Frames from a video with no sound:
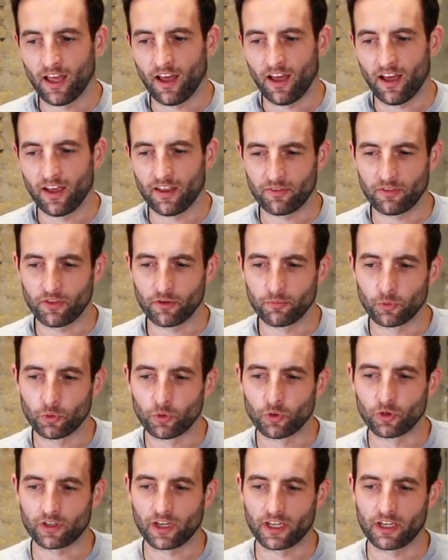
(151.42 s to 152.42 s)
At the
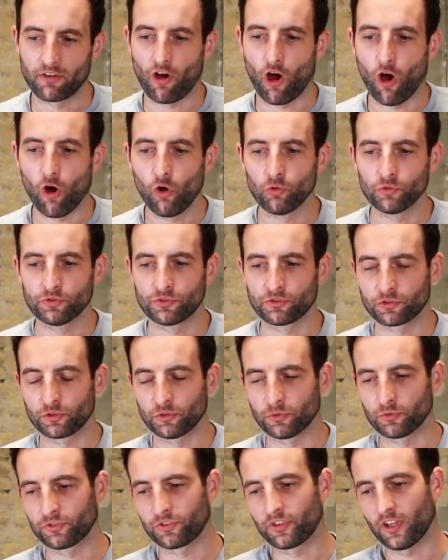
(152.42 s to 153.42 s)
more kind of old
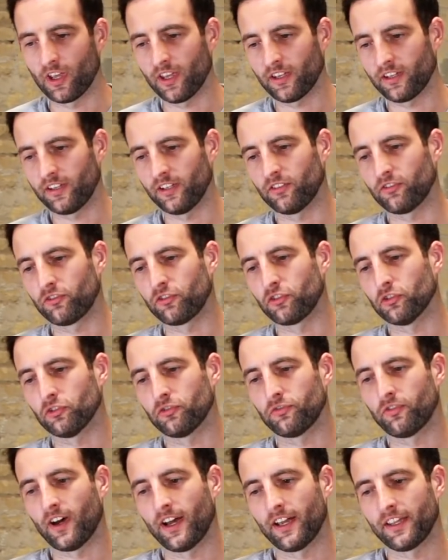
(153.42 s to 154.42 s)
school circuits, you'll
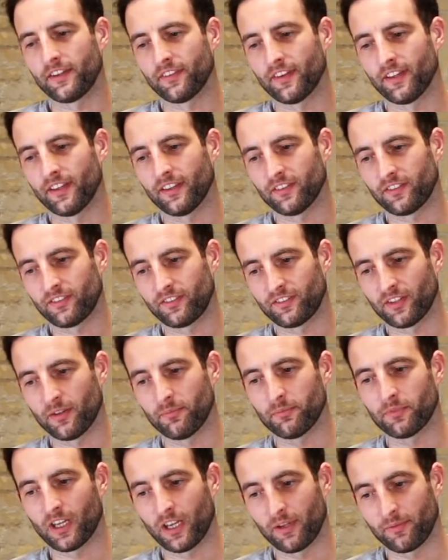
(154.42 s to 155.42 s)
find that
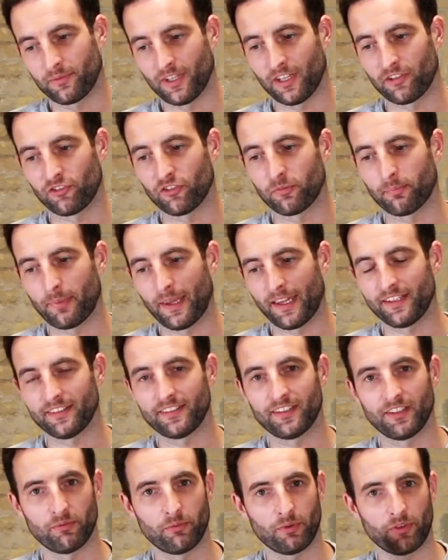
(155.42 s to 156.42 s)
sometimes they're just
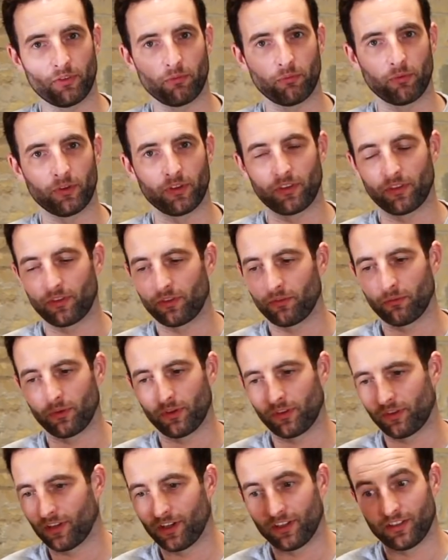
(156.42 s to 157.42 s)
painted
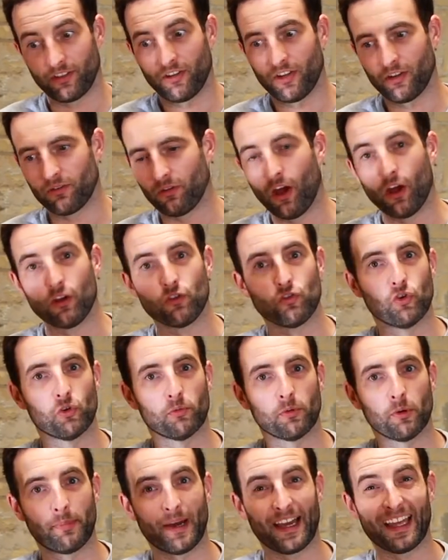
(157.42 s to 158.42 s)
with I don't know, a
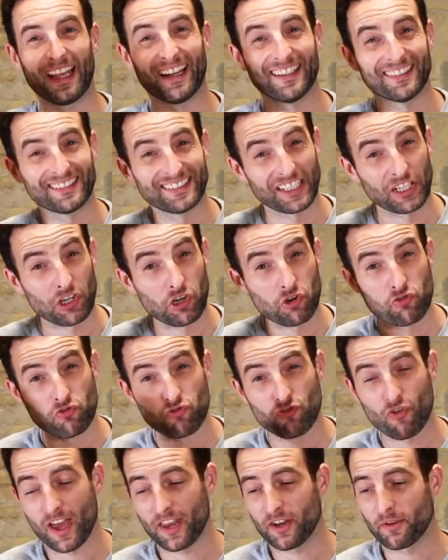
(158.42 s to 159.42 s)
normal paint, and it's
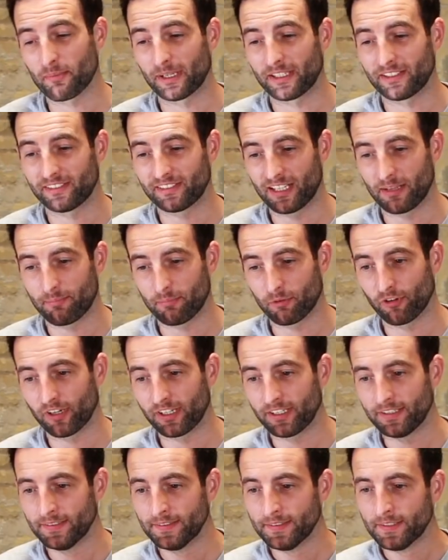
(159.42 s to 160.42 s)
incredibly
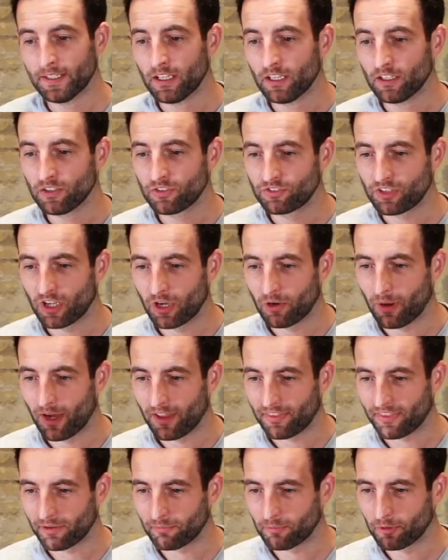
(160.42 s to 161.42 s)
slippery. So
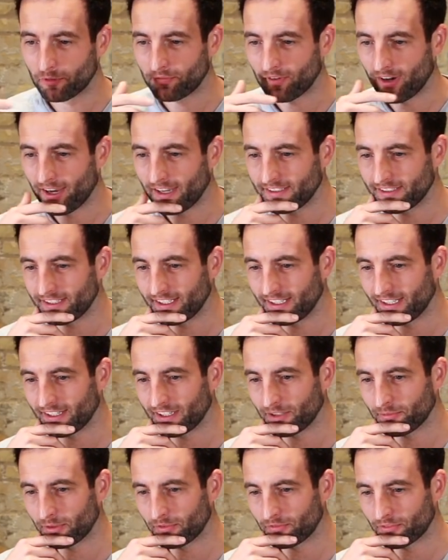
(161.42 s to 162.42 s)
I think we'll find here
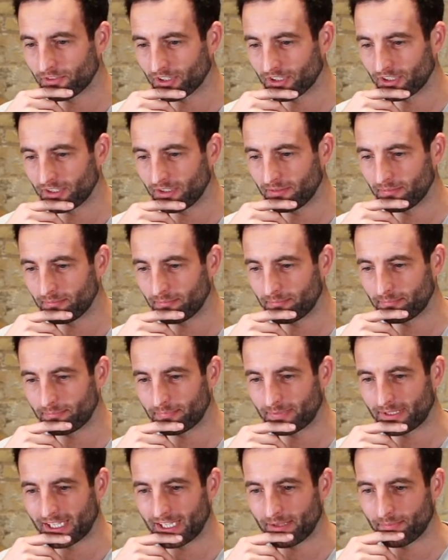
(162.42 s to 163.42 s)
that we've got to
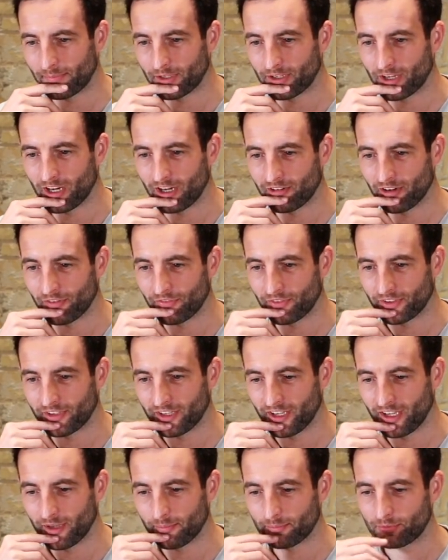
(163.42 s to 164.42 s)
keep the car off the
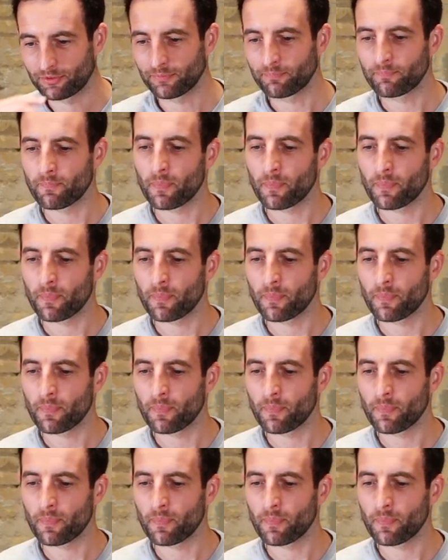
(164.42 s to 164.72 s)
curbs.